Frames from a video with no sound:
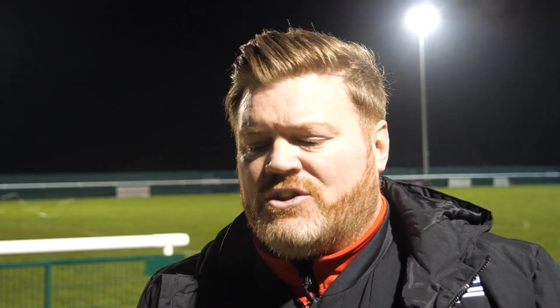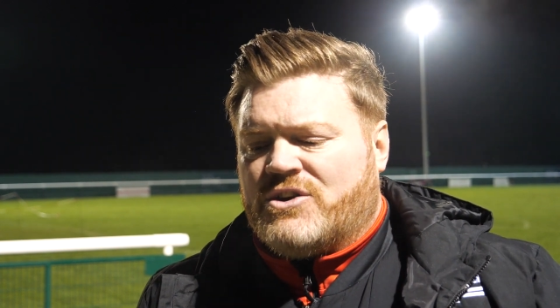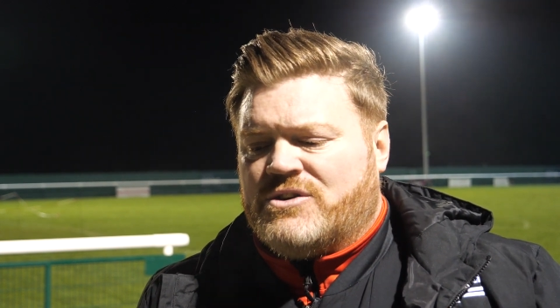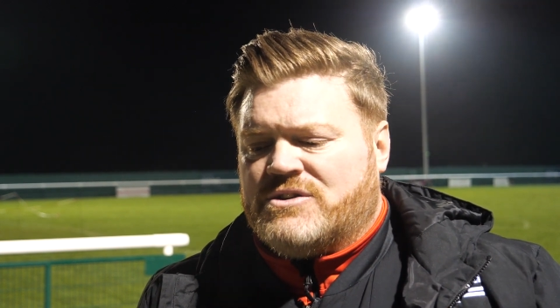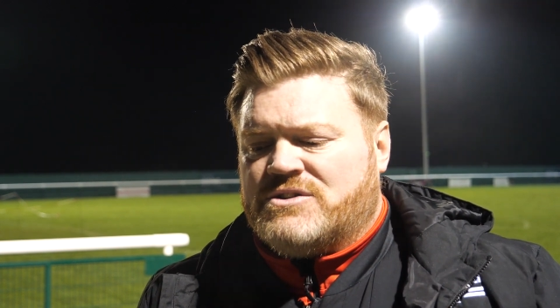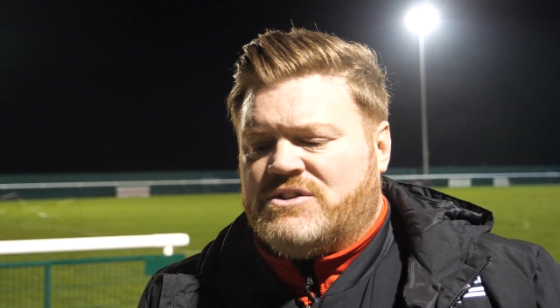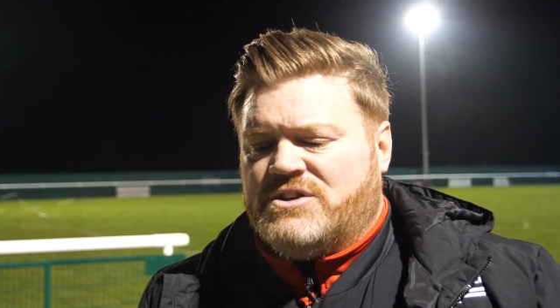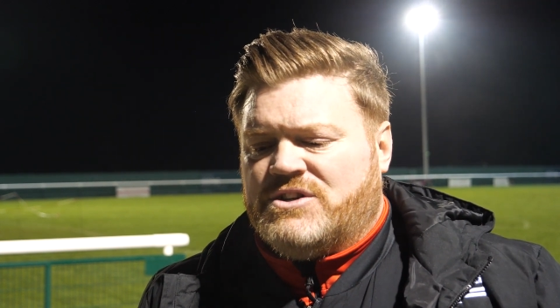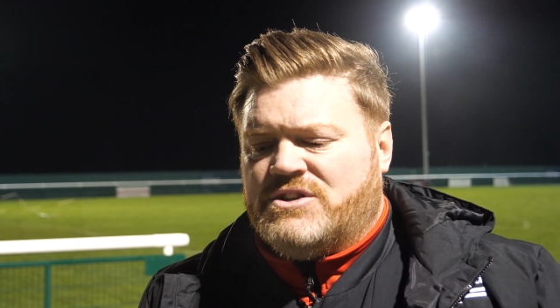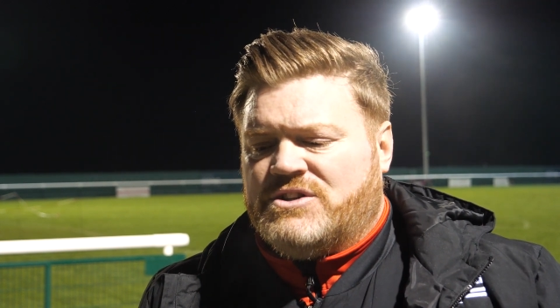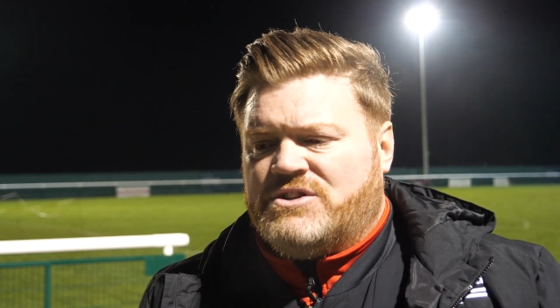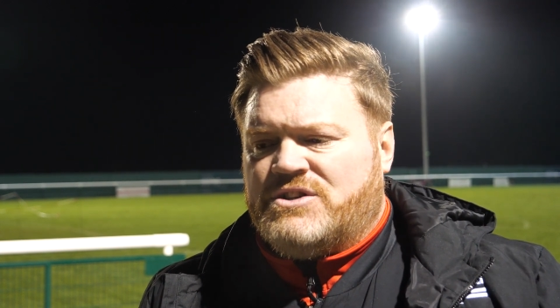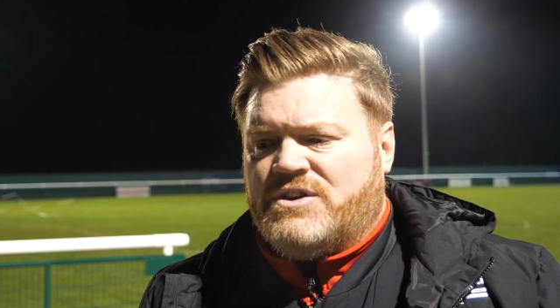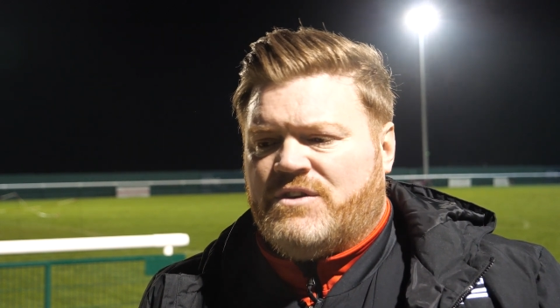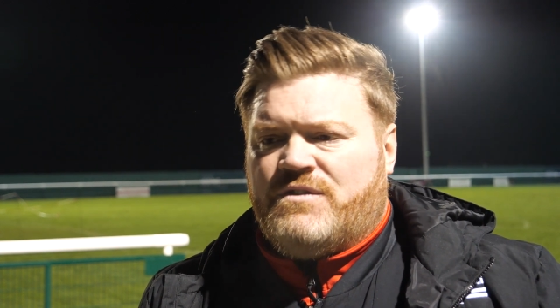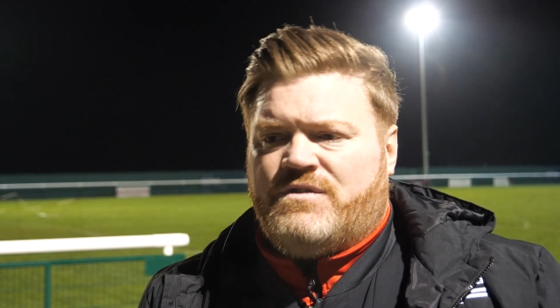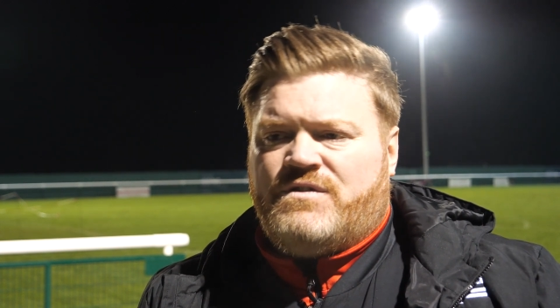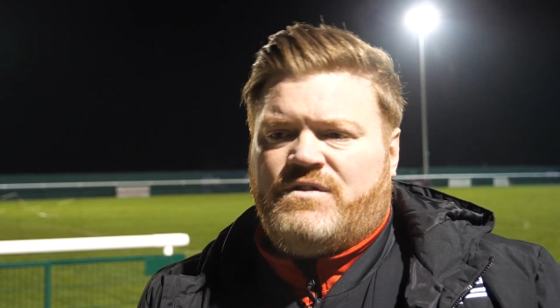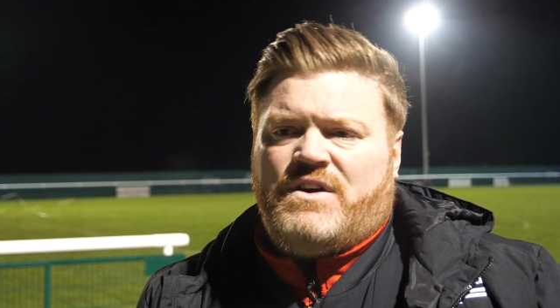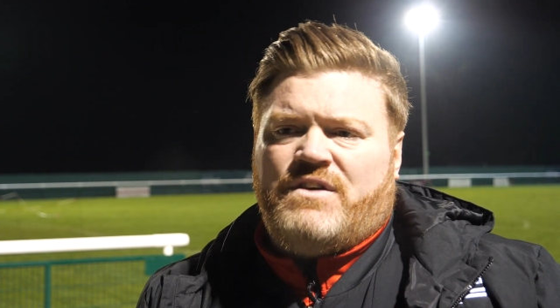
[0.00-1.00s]
doctors
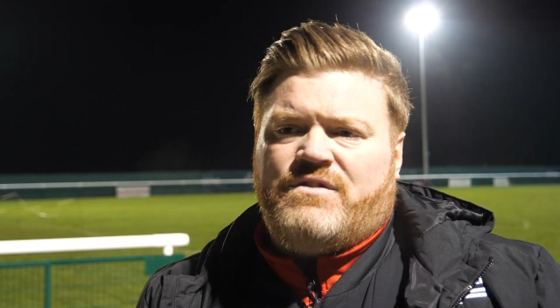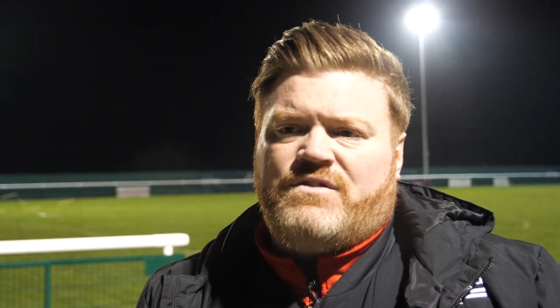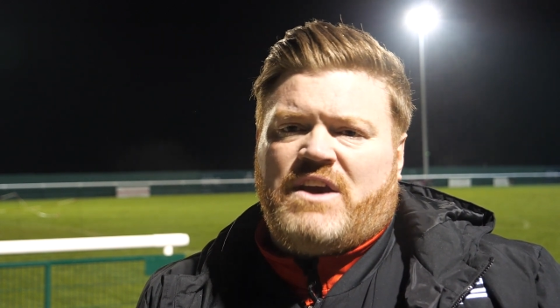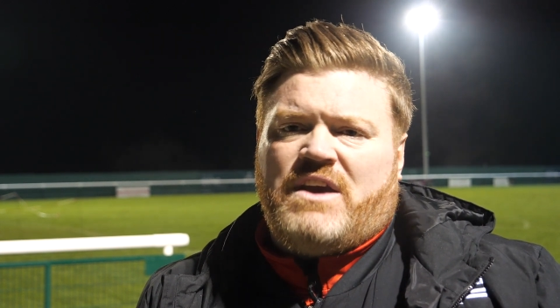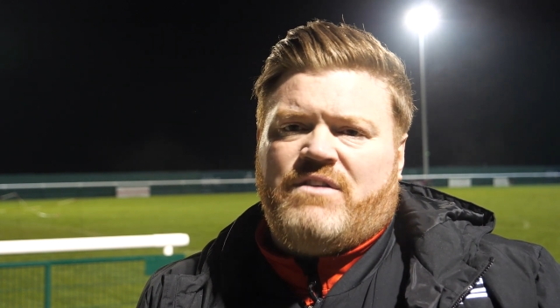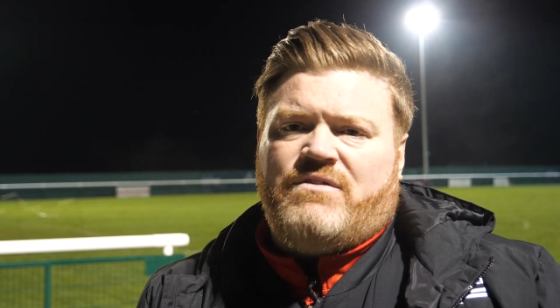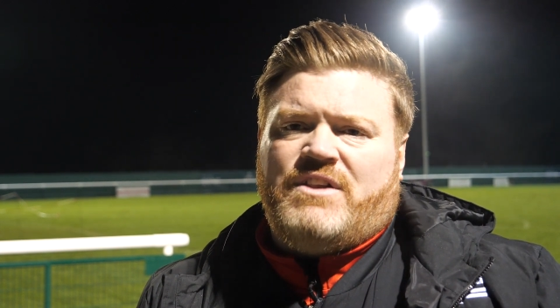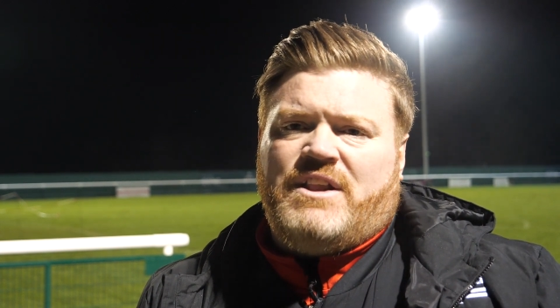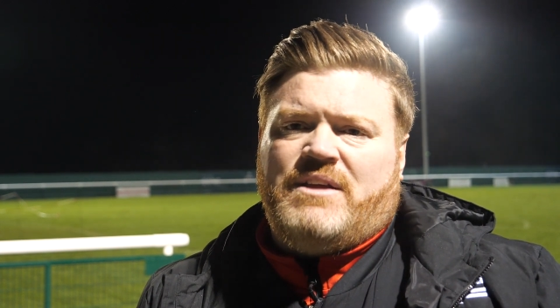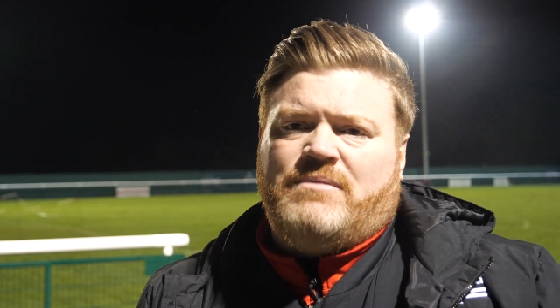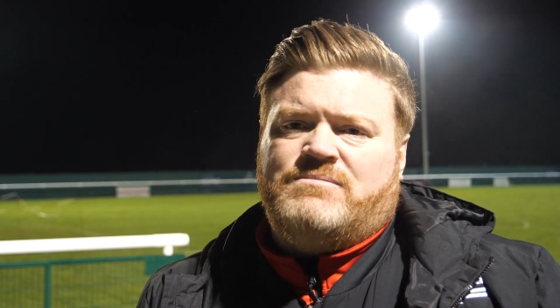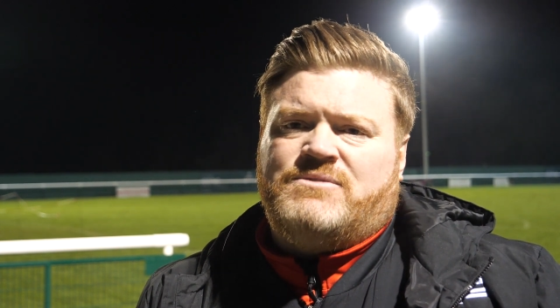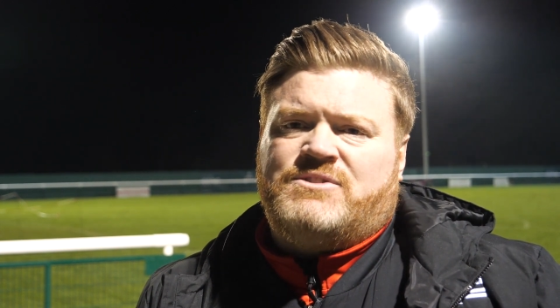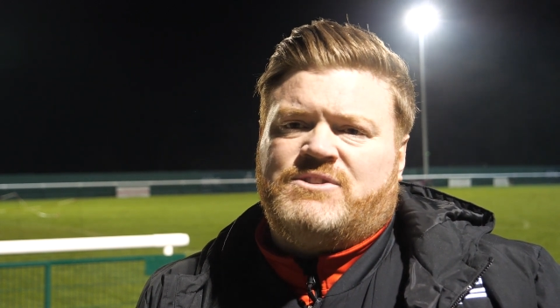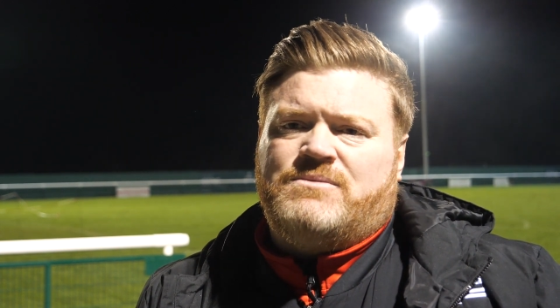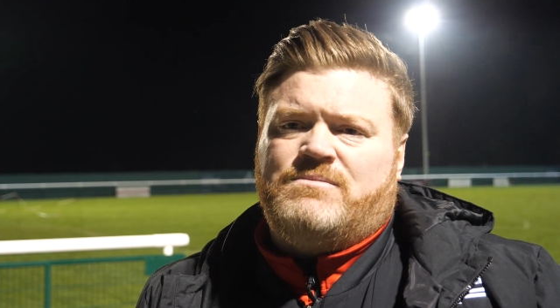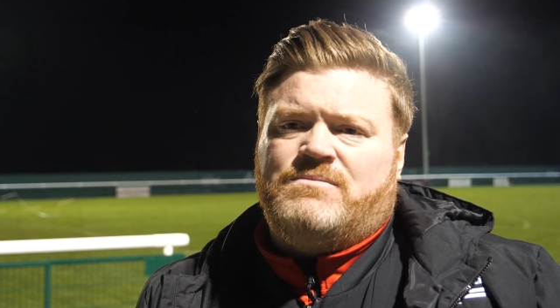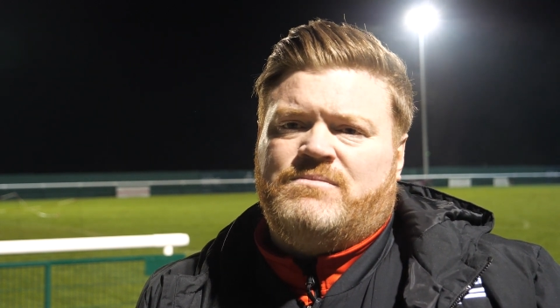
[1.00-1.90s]
have given him